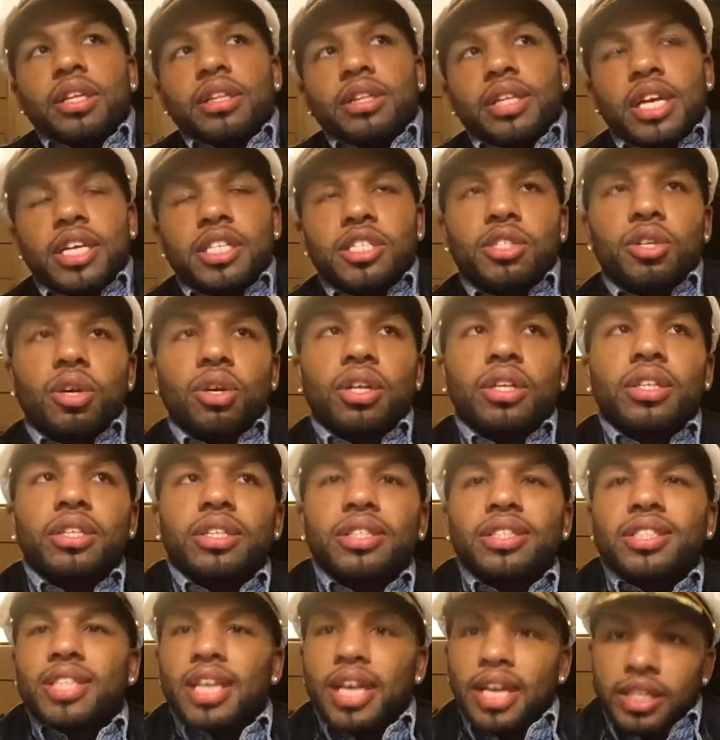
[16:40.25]
Things started
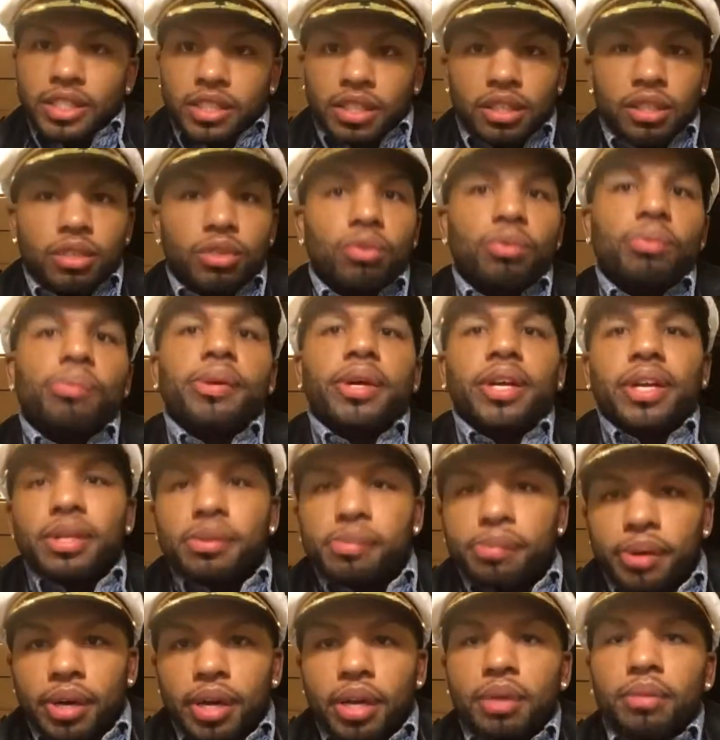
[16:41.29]
to change a little bit,
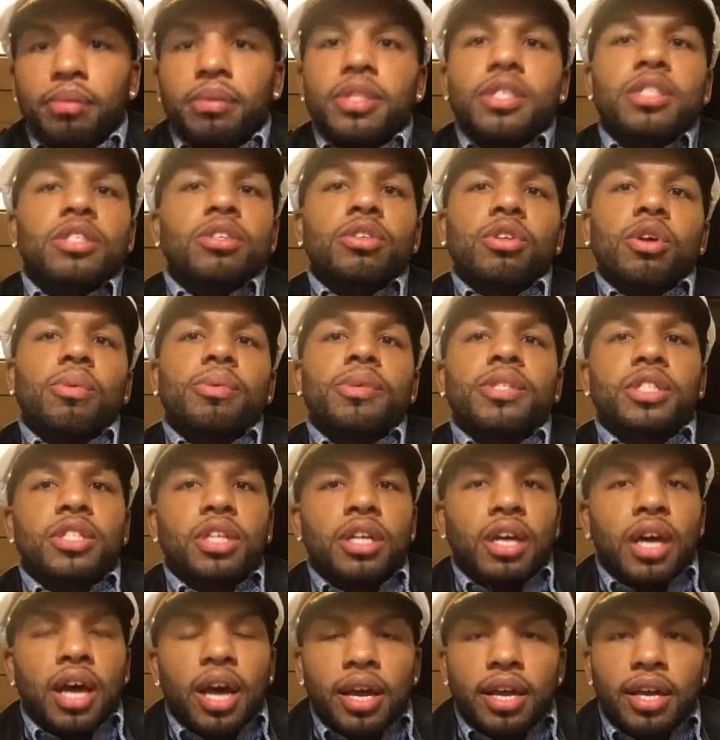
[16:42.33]
but we
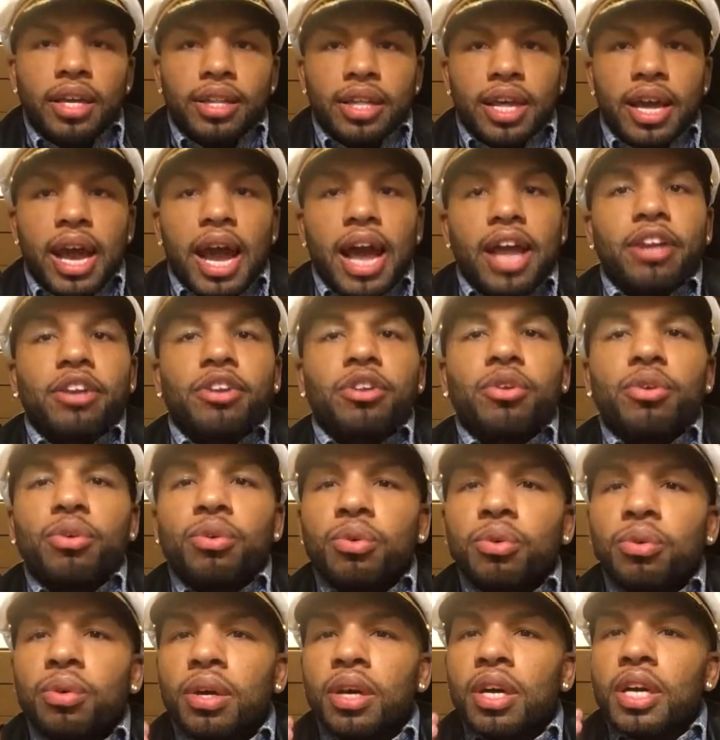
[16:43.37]
still hung in there. I
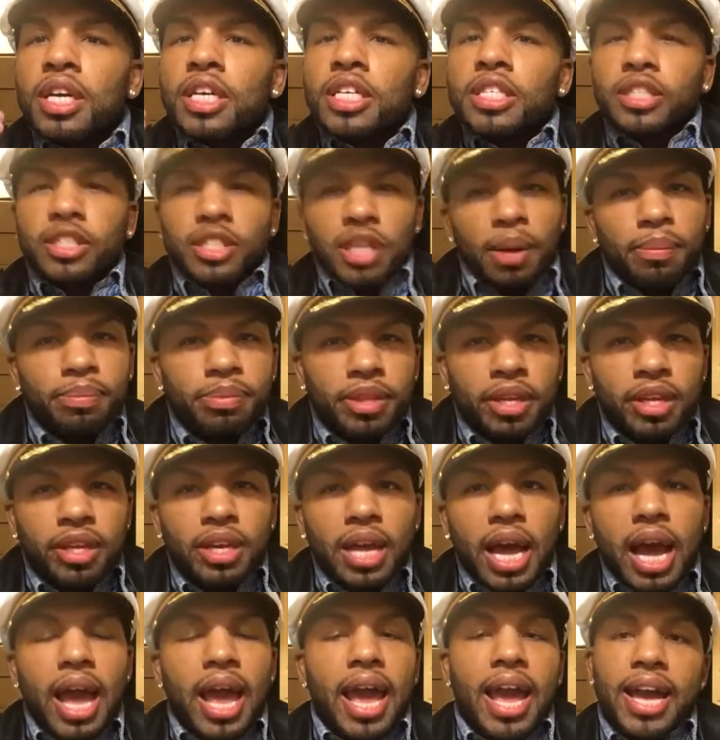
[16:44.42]
knew something.
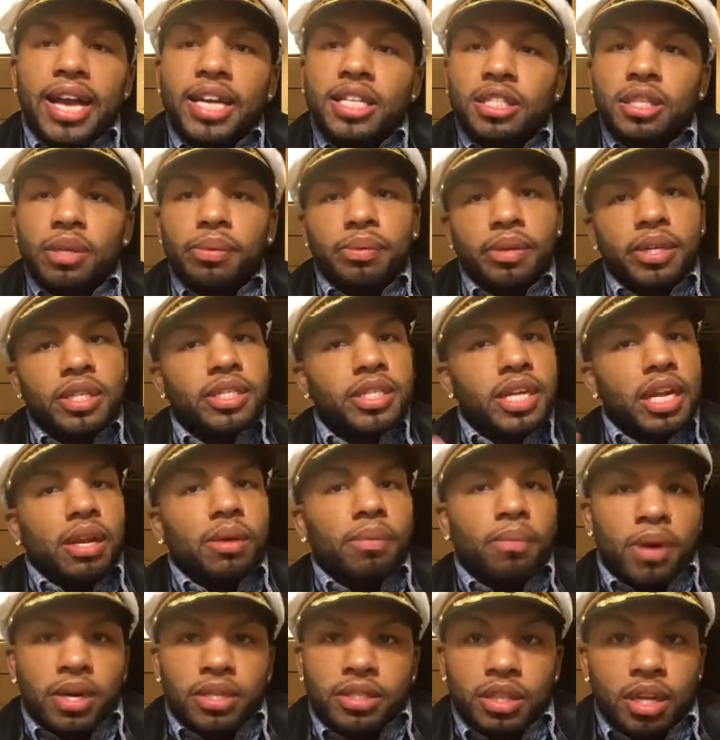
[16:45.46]
I asked him, and he said it
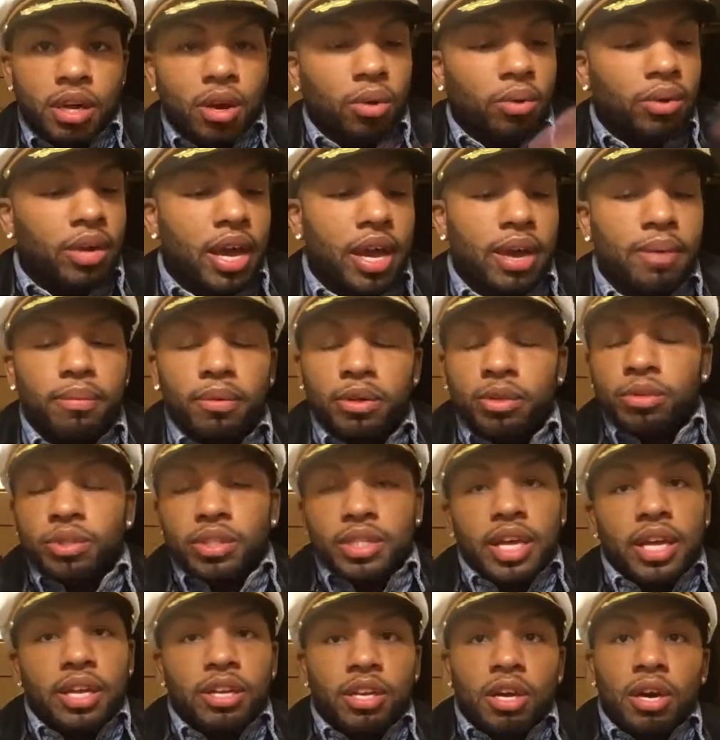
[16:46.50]
wasn't. Okay, when you
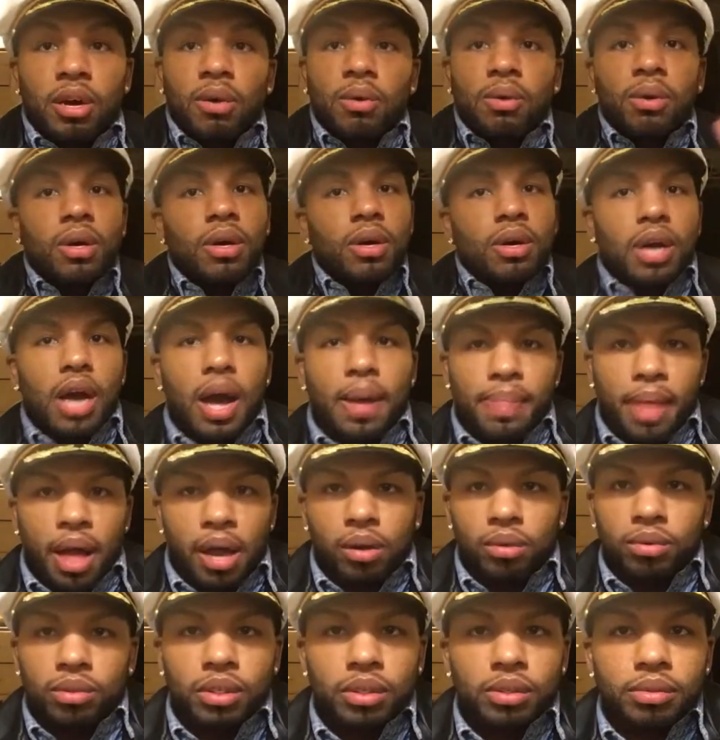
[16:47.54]
said no, I'm not
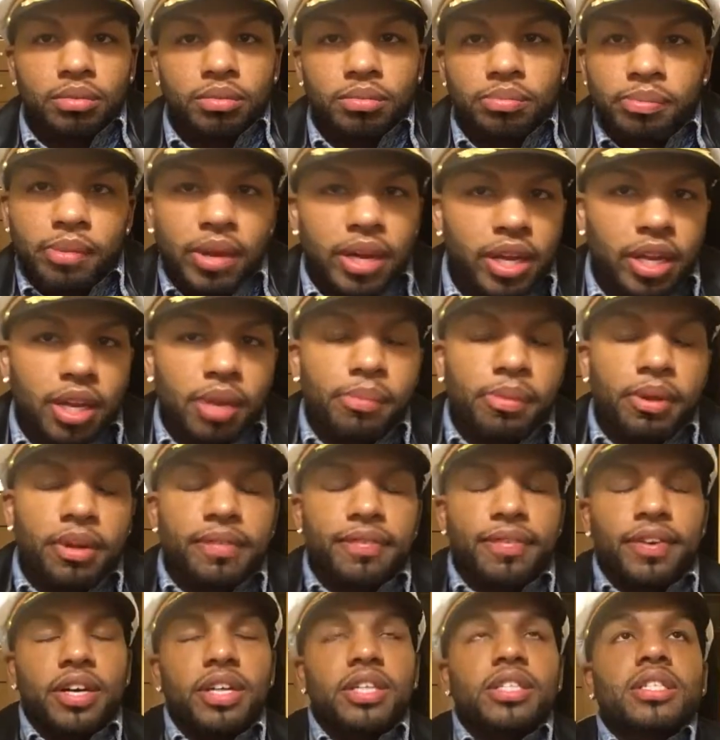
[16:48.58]
going to make it a big
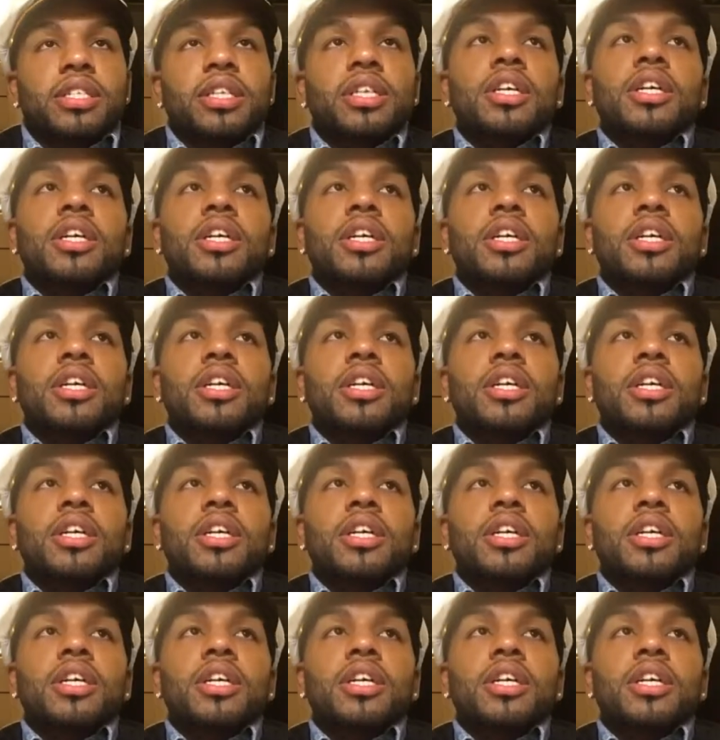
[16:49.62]
fuss.